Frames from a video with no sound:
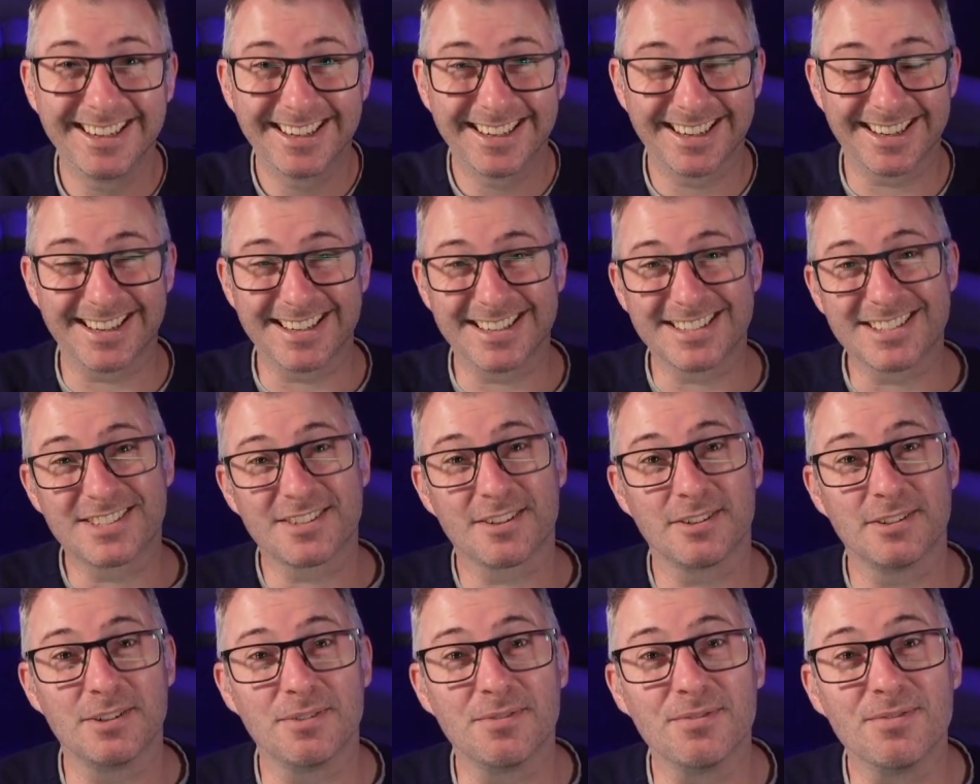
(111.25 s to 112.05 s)
And
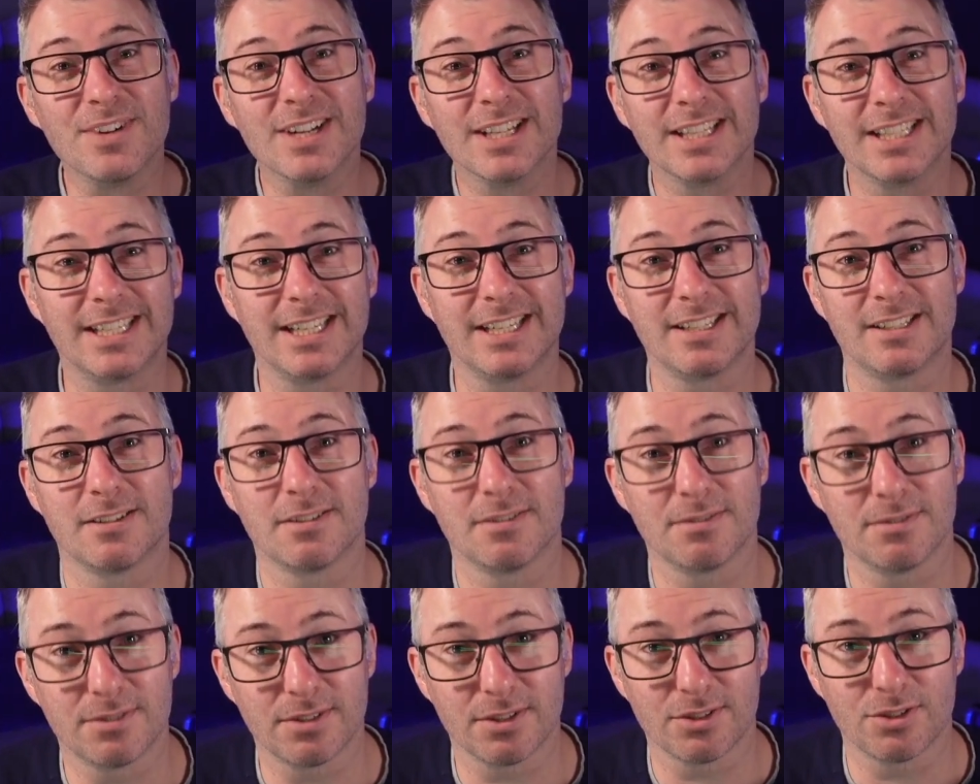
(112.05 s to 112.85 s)
so you really need
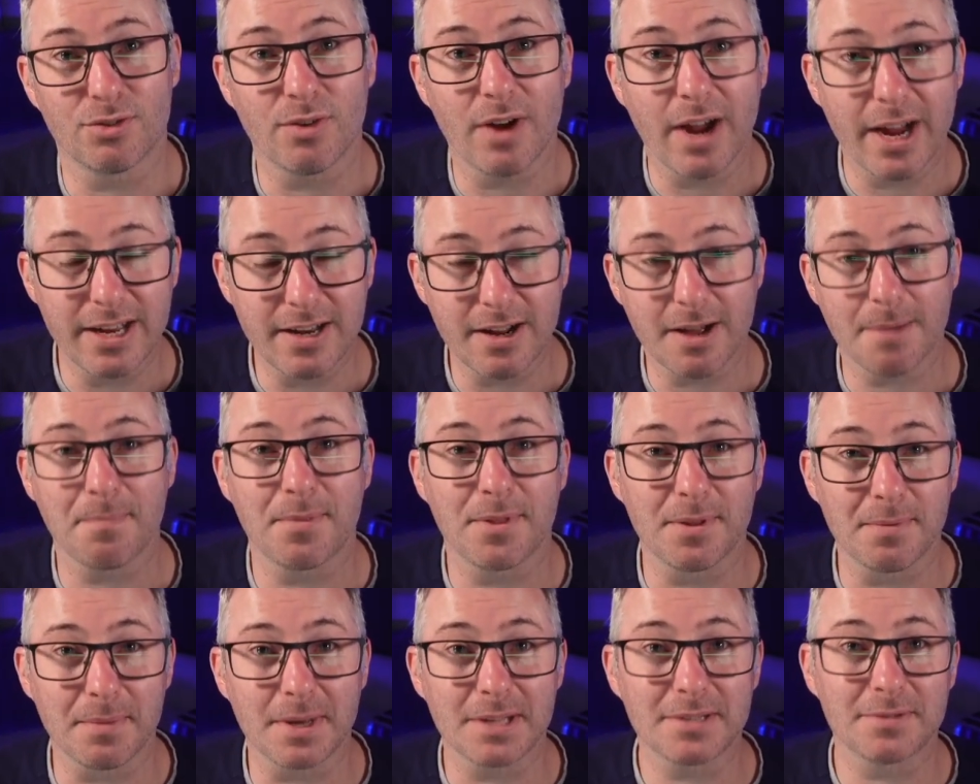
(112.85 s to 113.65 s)
to train up
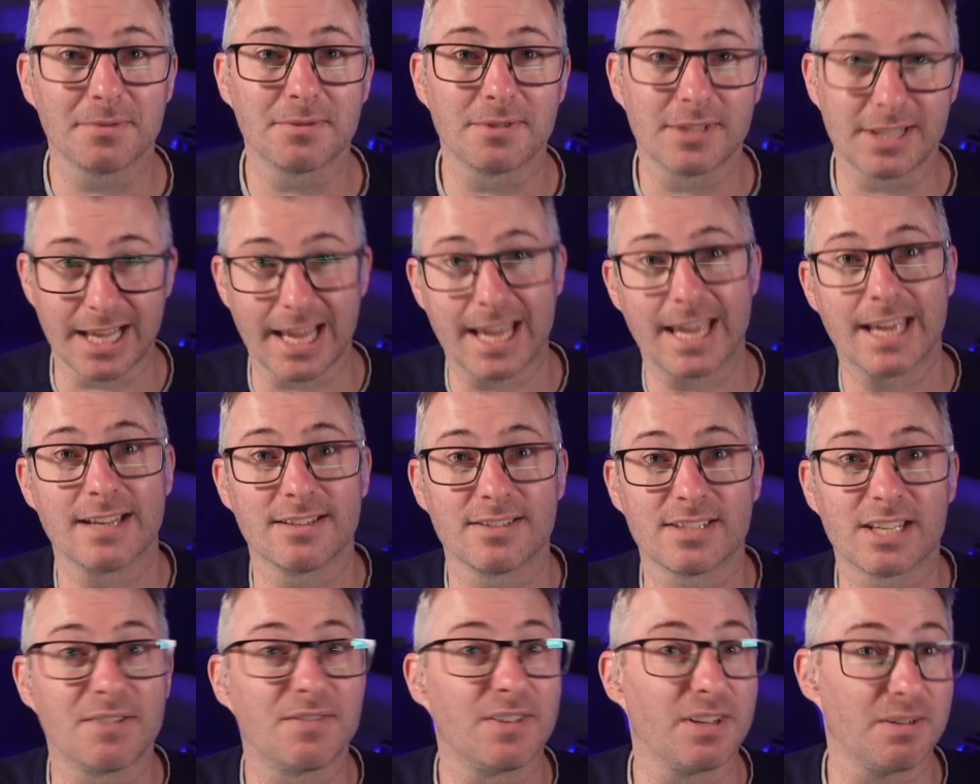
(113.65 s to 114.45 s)
the muscles of the
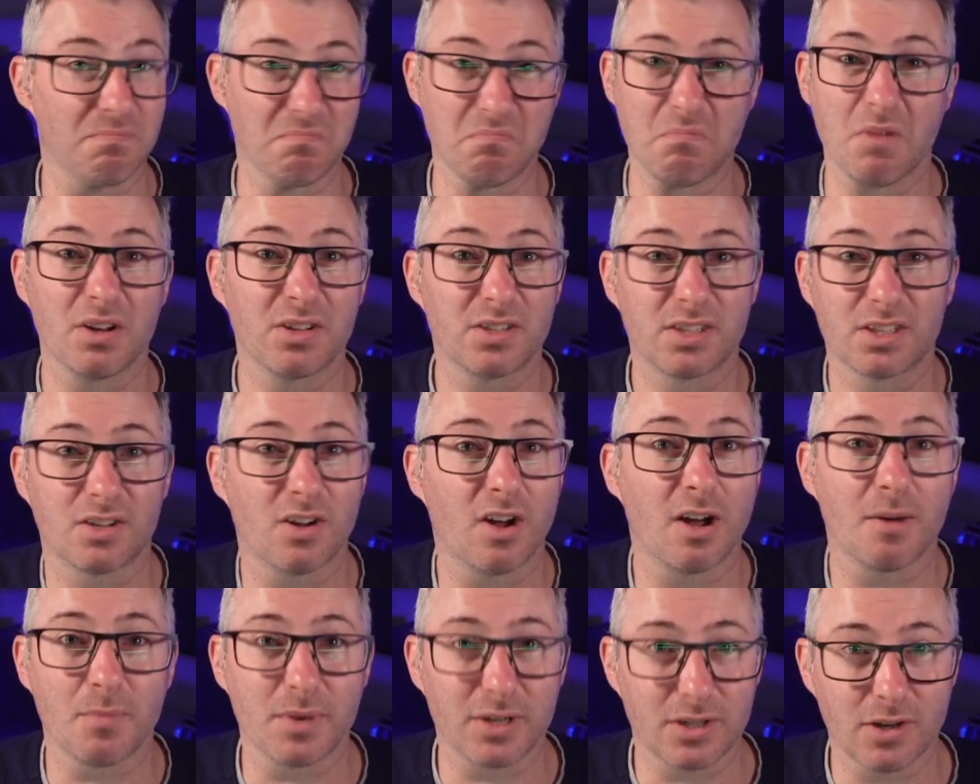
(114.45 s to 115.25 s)
hands, given most of the
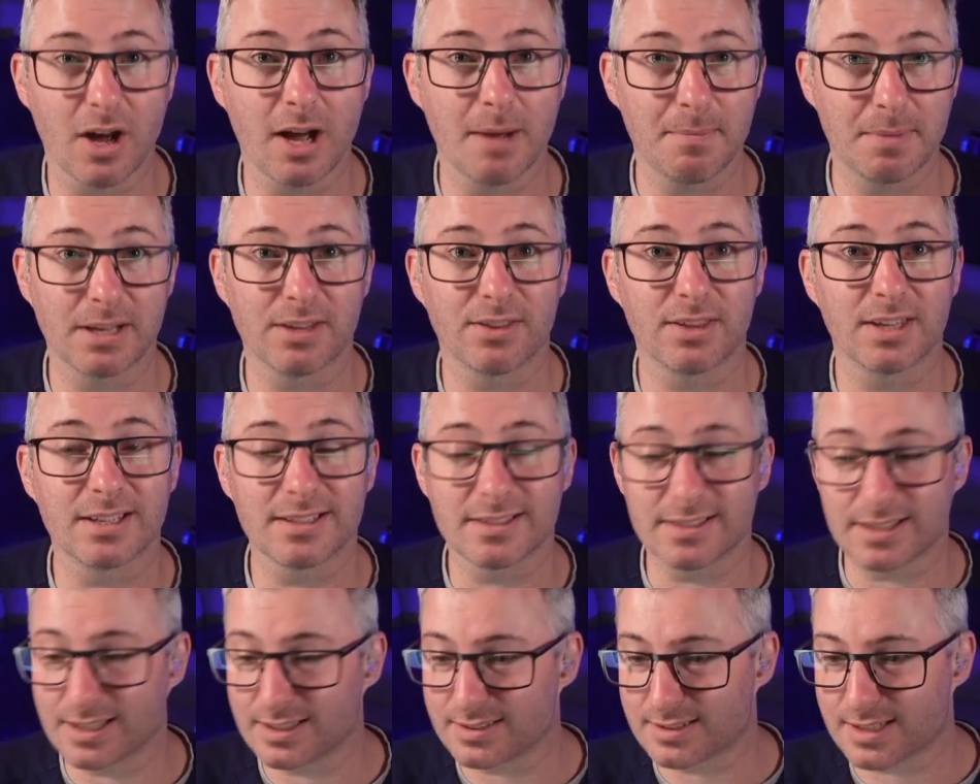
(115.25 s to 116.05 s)
time we're typing
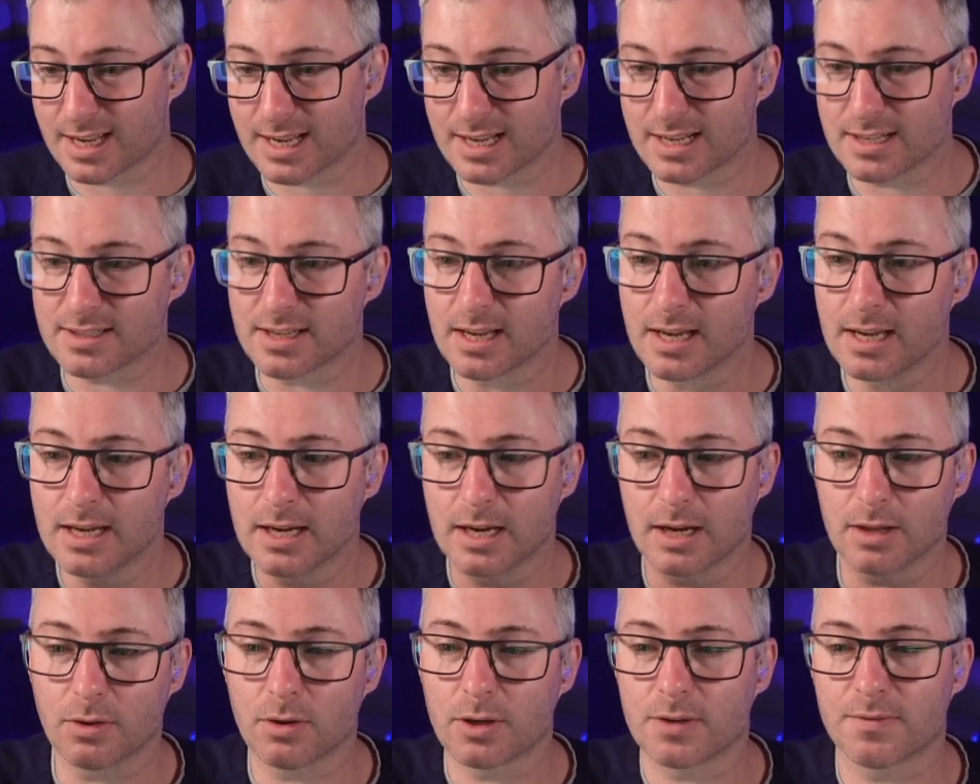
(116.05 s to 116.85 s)
things these days.
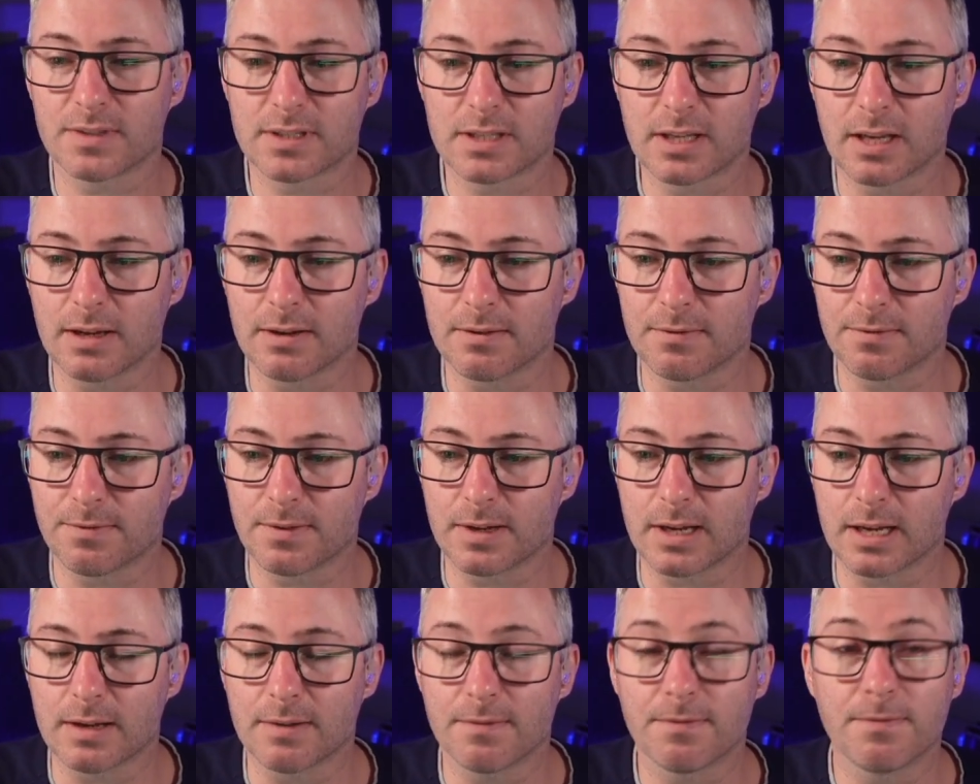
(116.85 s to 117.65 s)
A lot of us
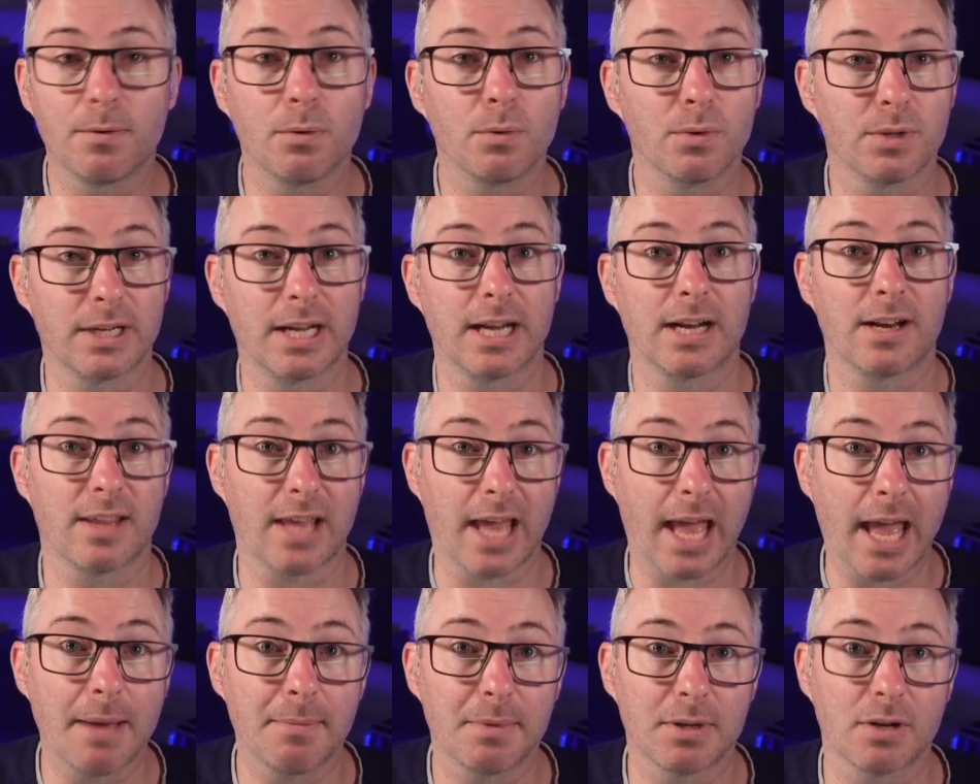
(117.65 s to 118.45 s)
have fallen out of the
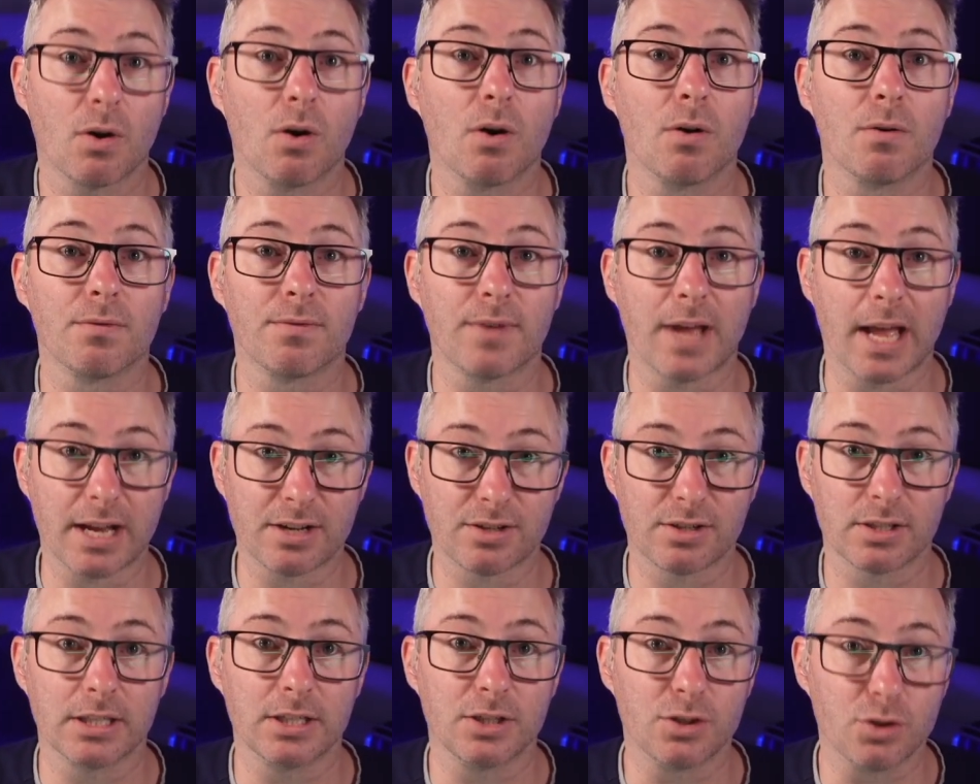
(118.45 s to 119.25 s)
habit of
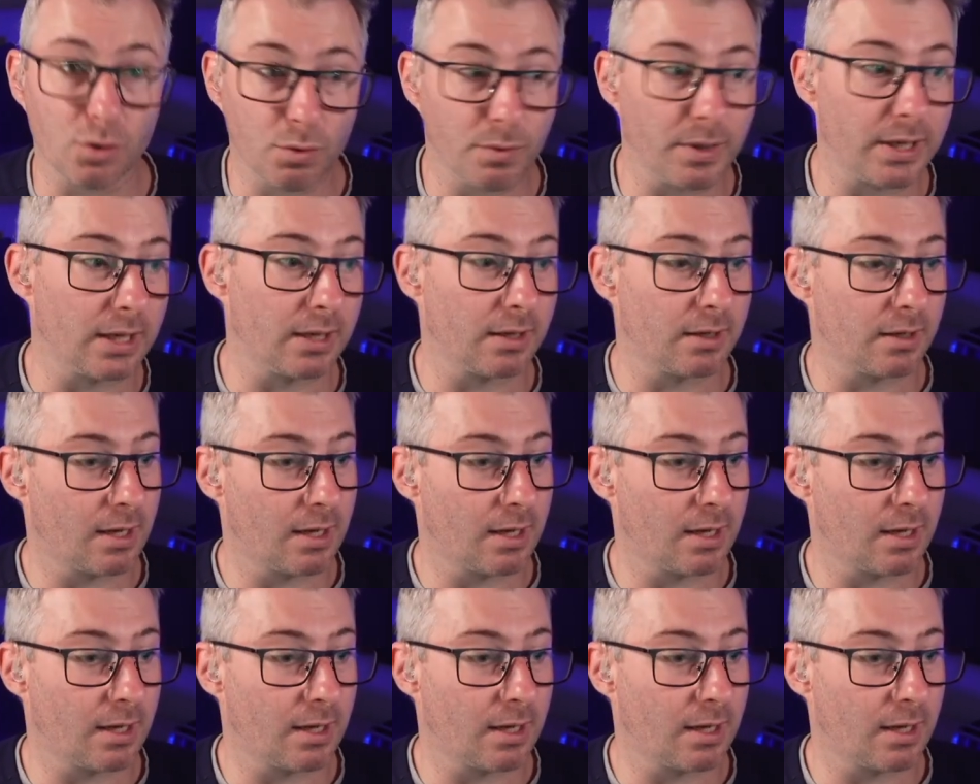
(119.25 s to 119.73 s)
actually doing